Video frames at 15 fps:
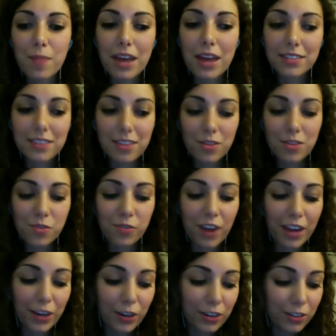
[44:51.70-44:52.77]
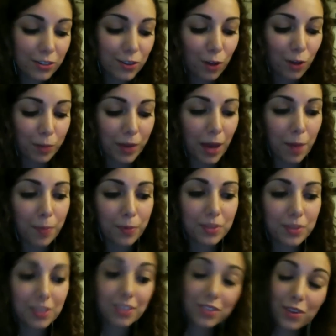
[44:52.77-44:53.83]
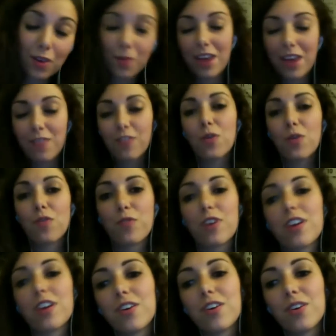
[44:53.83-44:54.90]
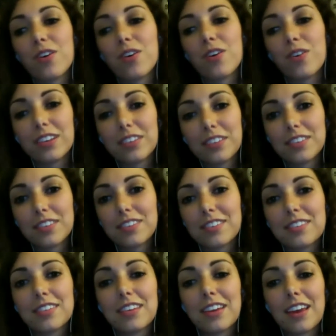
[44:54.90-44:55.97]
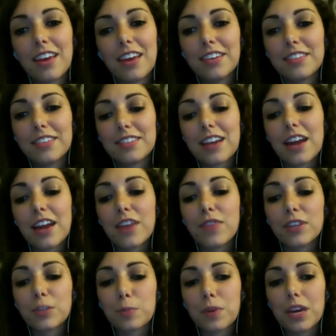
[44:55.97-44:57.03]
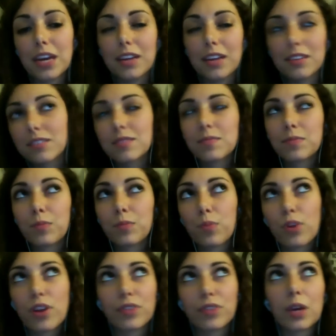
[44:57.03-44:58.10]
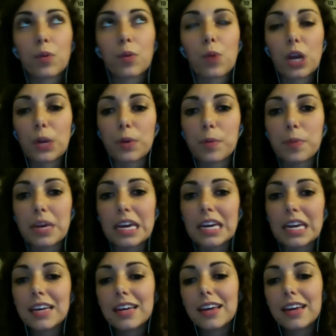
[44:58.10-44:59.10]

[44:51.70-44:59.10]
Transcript: Manson, the writer, just called me up and was like, "So we have a role for you," and kind of explained briefly what it would be.